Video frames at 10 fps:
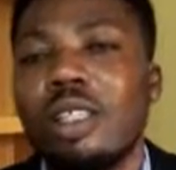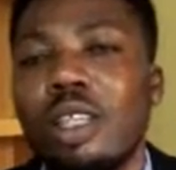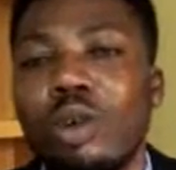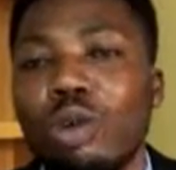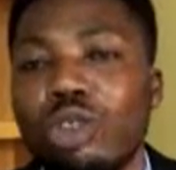they
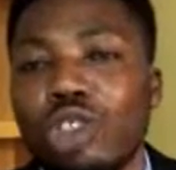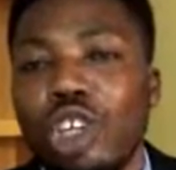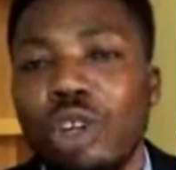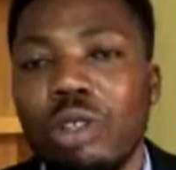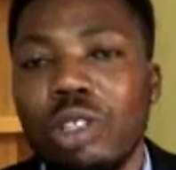go to
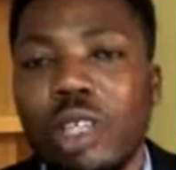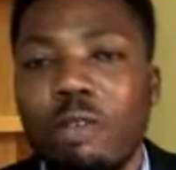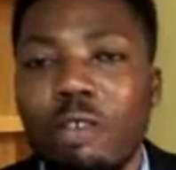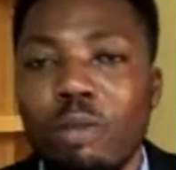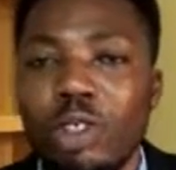church, then
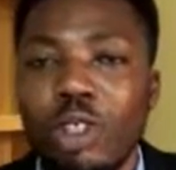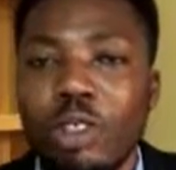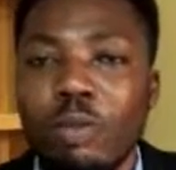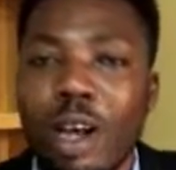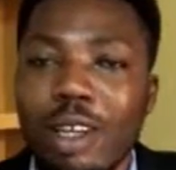from
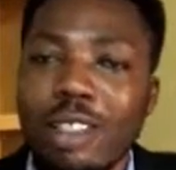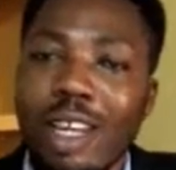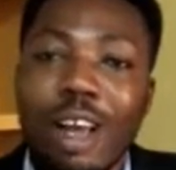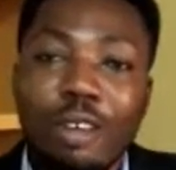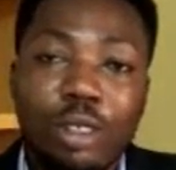church back to
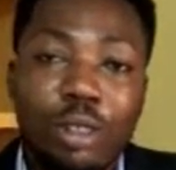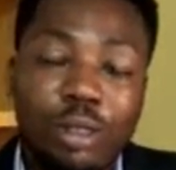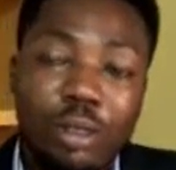their house.